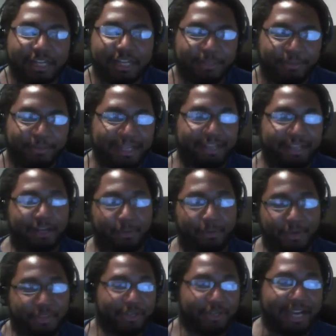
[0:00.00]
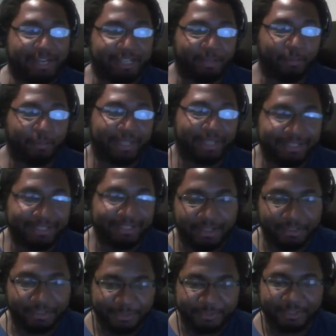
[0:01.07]
depending on whether or not he wins
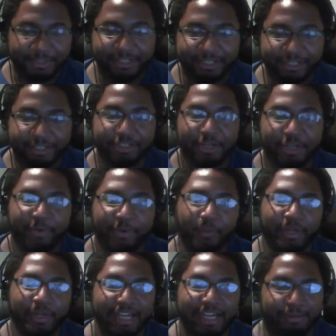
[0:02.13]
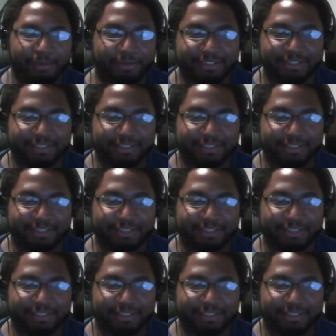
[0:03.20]
also is going to determine what happens